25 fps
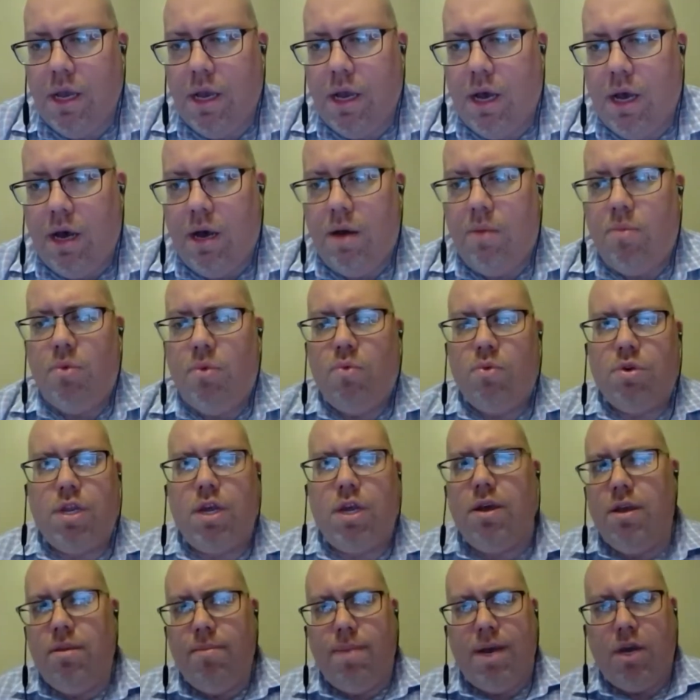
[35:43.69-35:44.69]
when we're
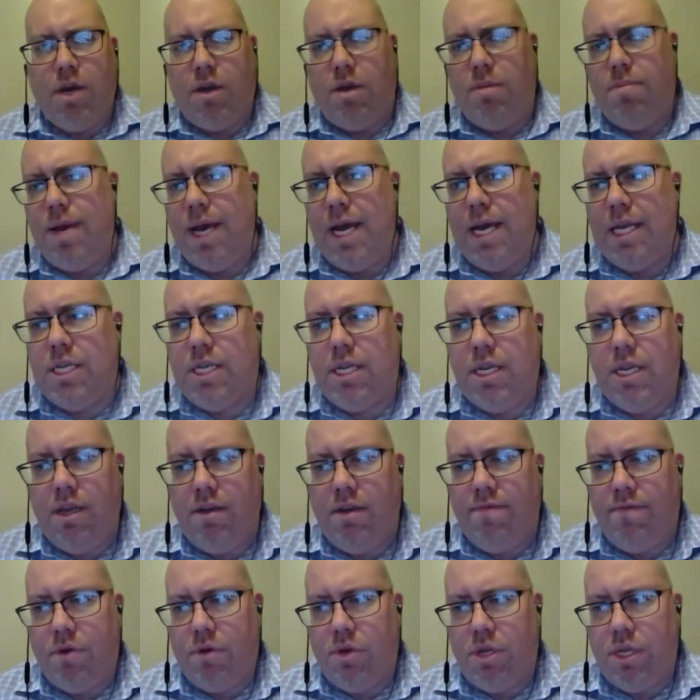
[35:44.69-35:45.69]
talking about capacity
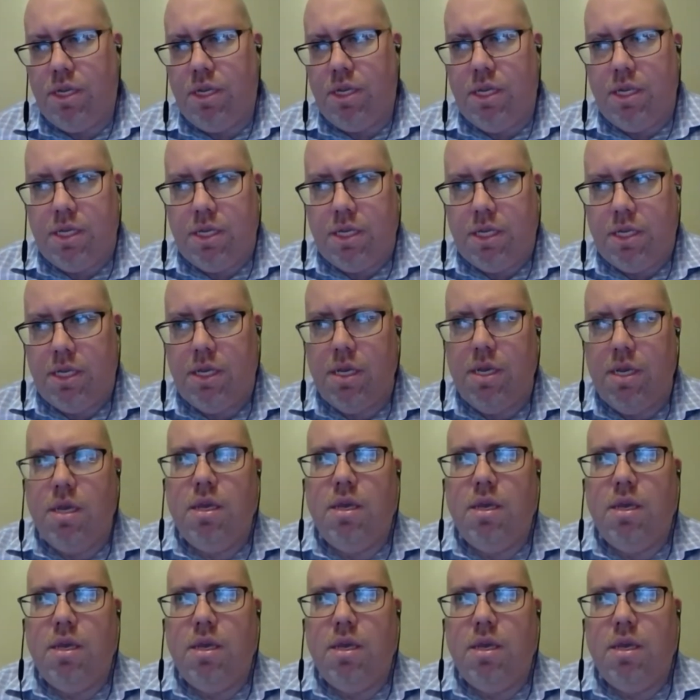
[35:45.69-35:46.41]
versus